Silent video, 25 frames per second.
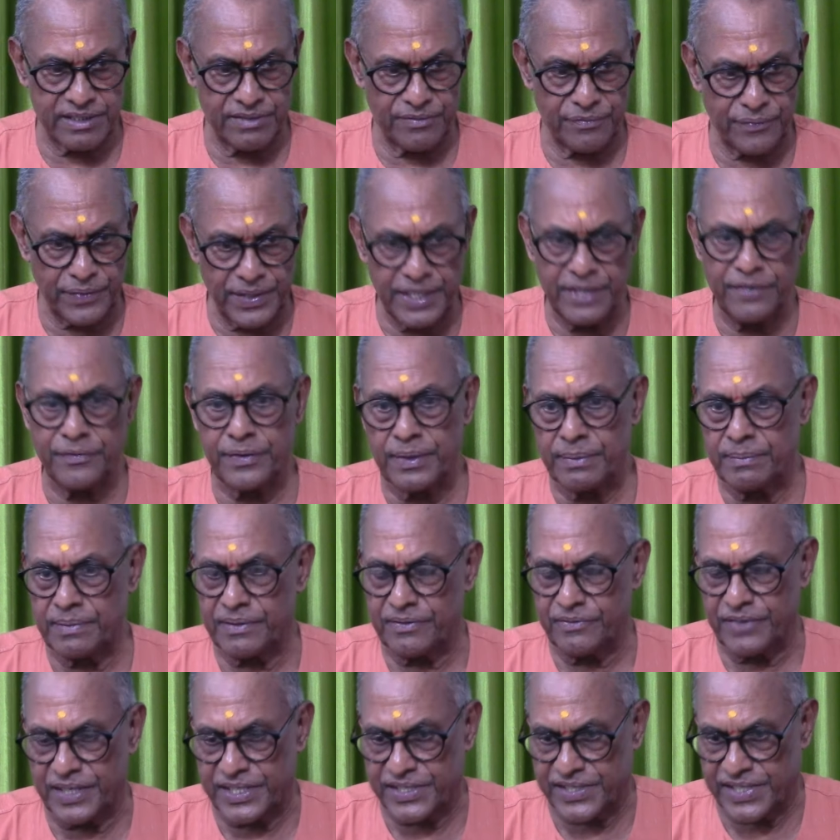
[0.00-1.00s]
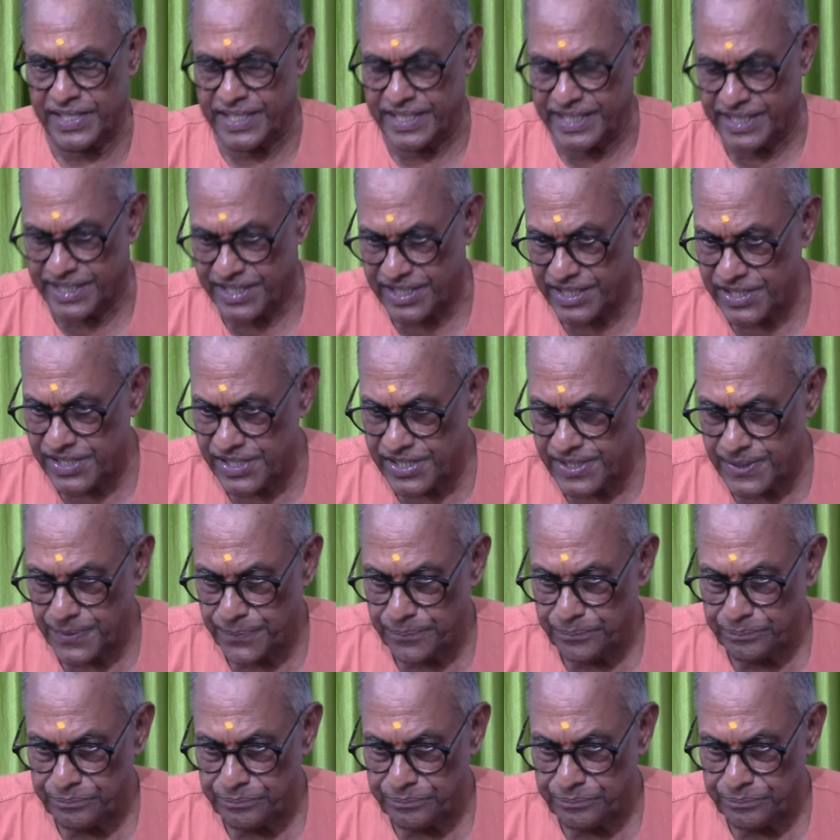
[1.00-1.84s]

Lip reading: free from vested interest,